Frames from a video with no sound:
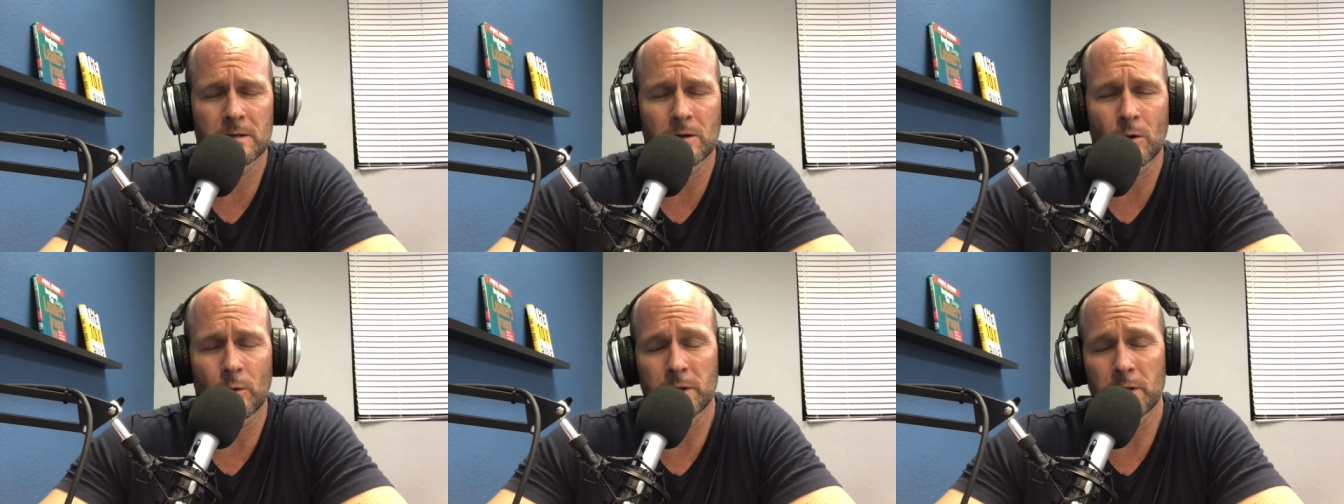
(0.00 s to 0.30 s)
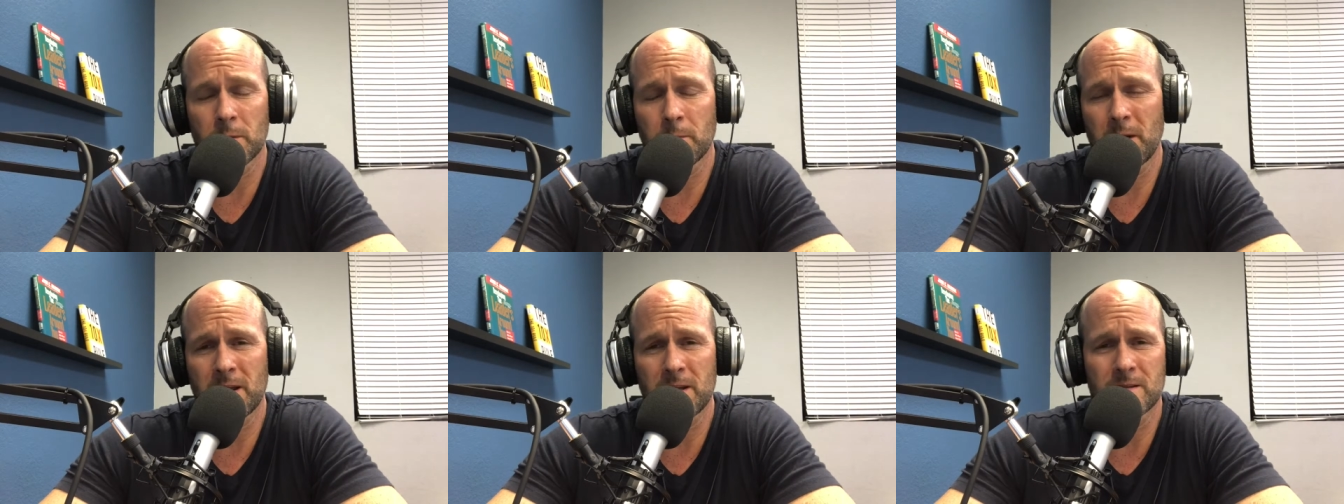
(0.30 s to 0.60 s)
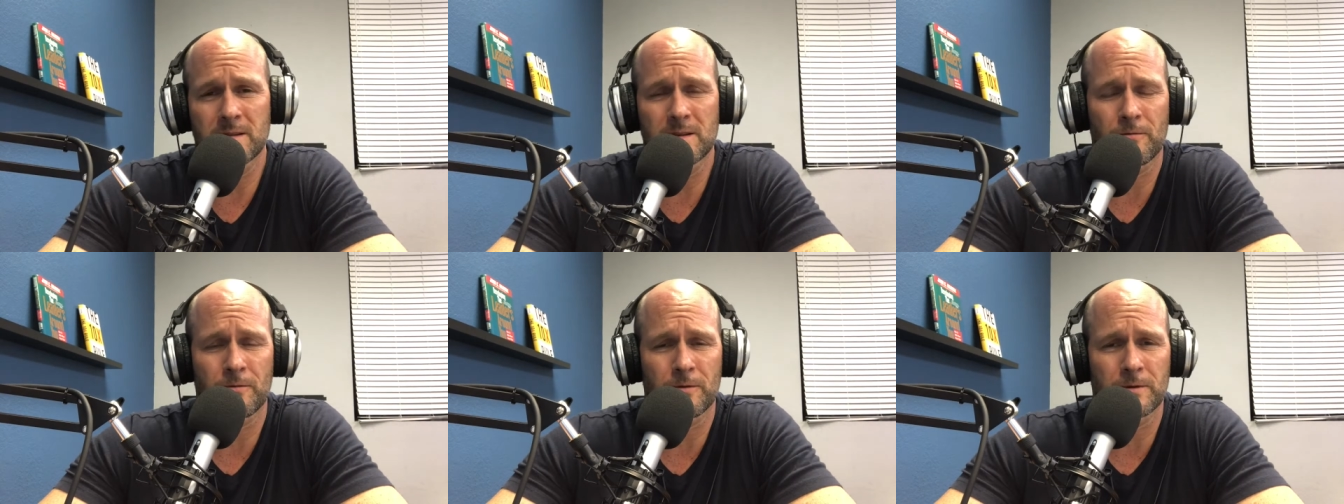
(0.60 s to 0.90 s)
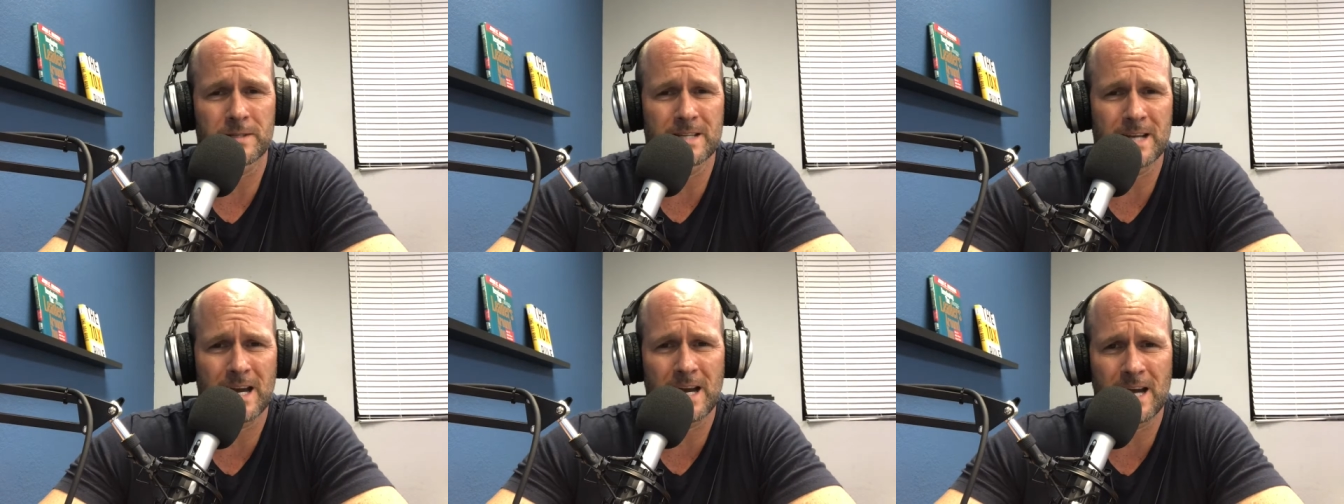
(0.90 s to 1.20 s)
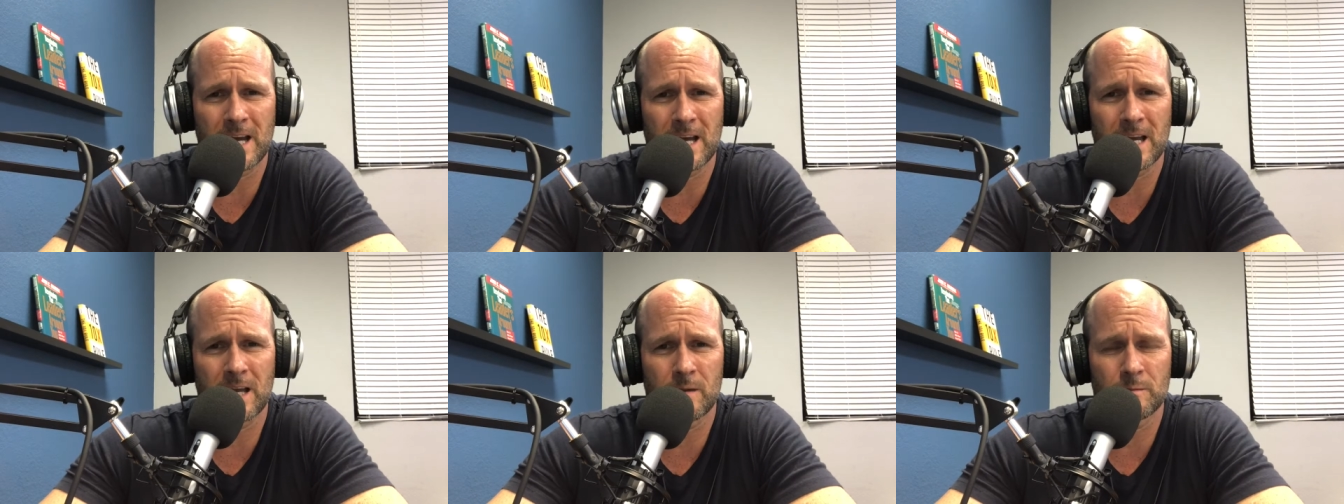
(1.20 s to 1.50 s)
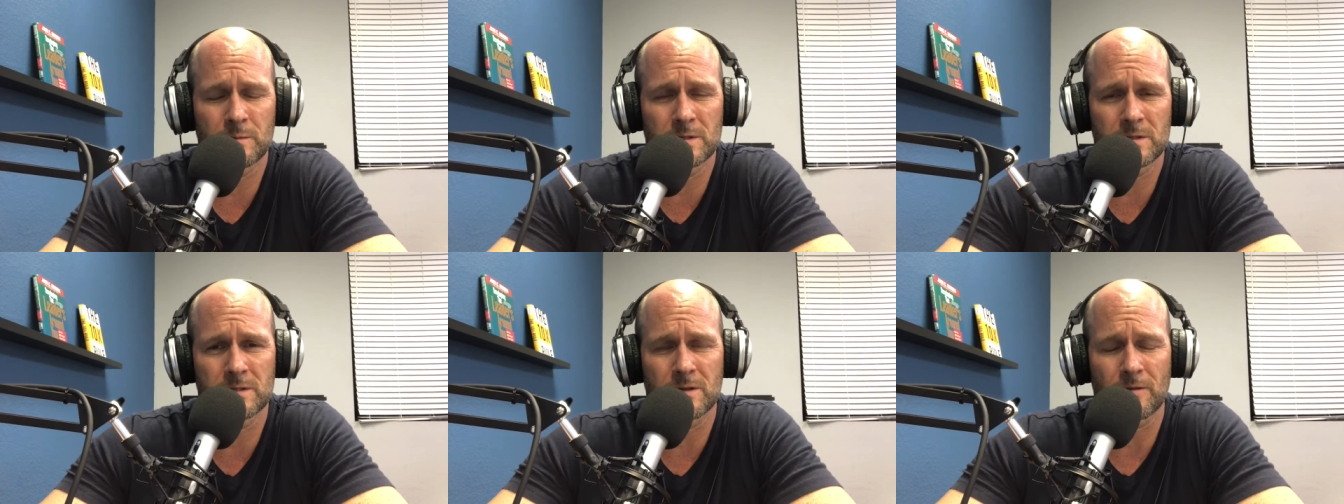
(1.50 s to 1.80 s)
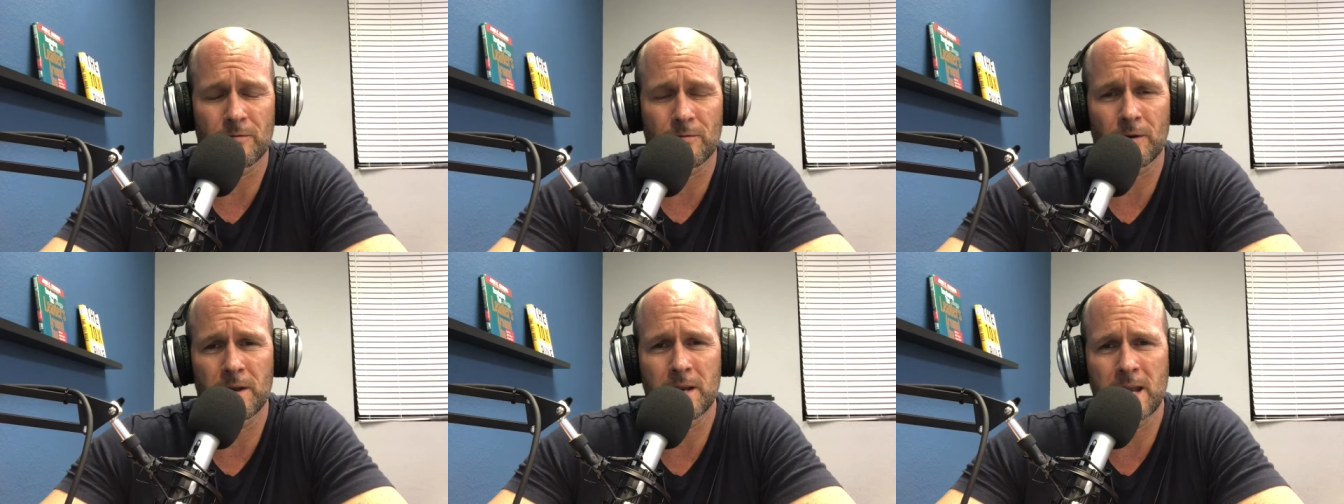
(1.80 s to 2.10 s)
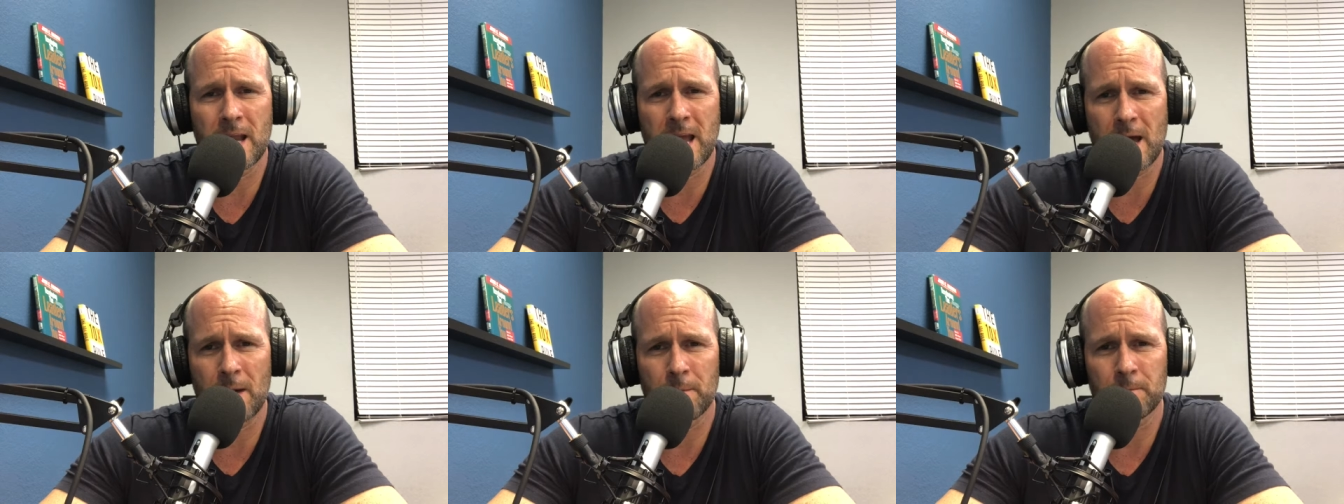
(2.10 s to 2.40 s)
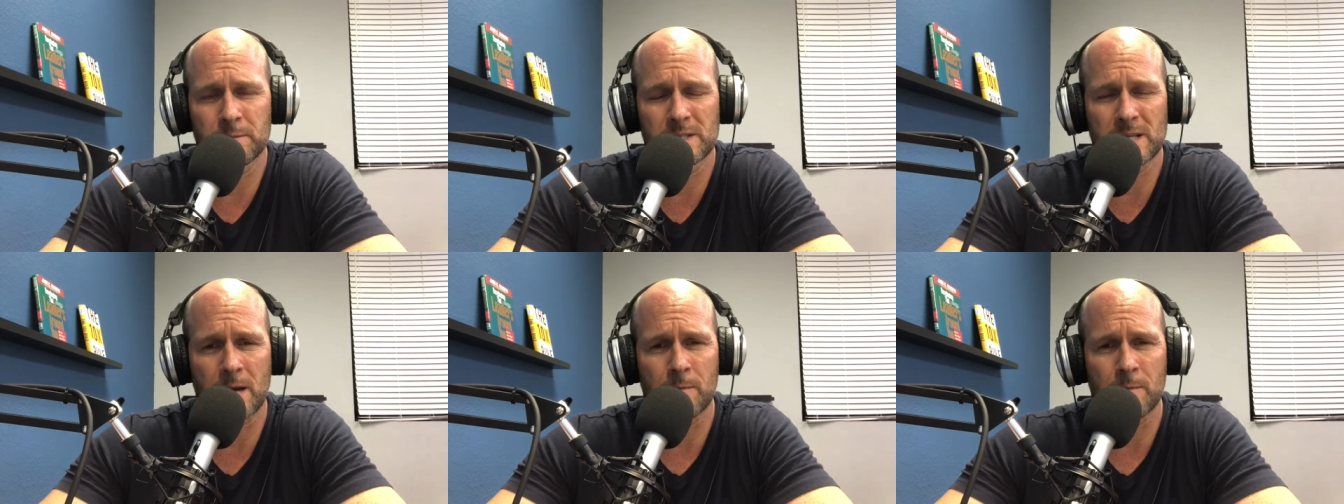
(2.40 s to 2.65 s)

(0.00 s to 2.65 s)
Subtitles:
going to bed at different times, different naps.